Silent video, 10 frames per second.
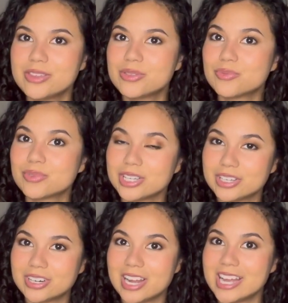
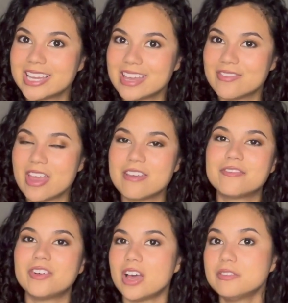thriller I gave a
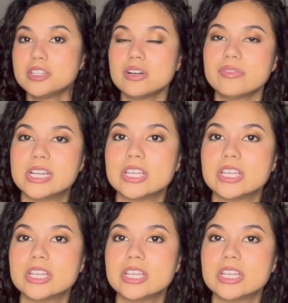5-star rating